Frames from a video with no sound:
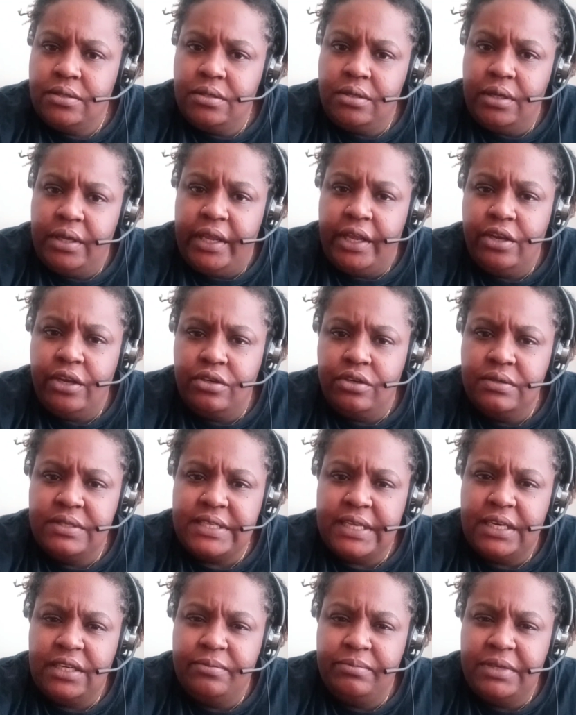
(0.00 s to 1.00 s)
And here you
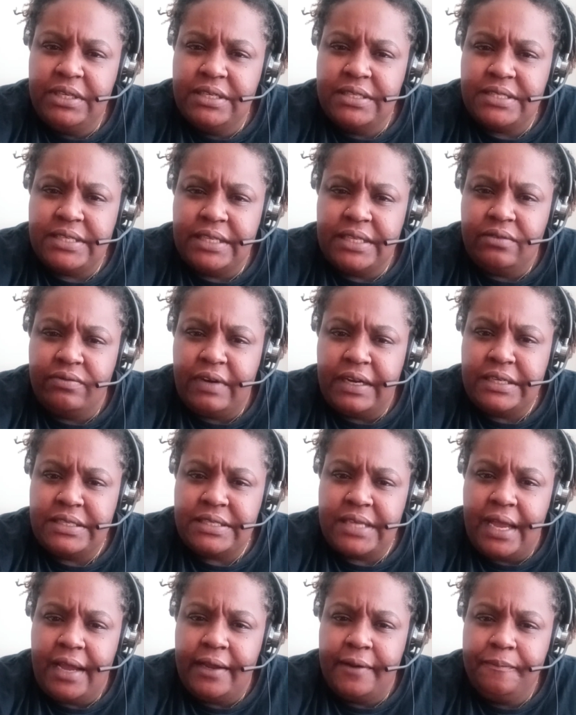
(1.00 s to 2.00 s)
telling me it's not the right
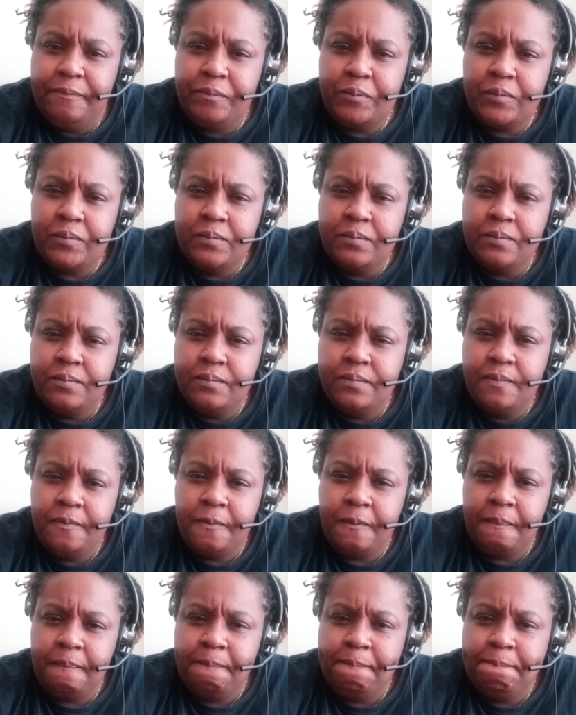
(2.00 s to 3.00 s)
time.
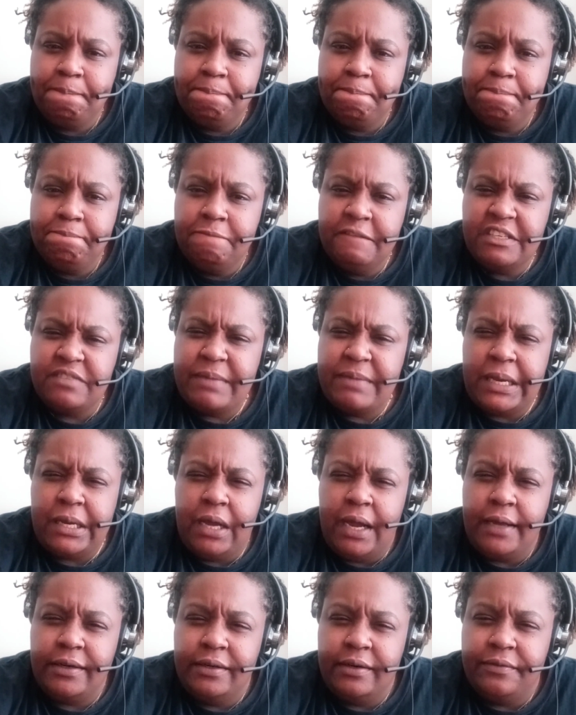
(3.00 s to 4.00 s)
You smack
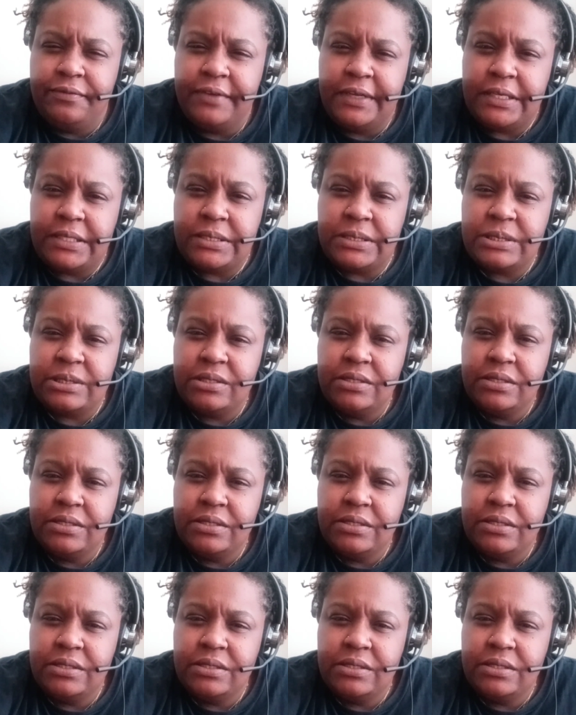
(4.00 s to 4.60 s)
God in the face.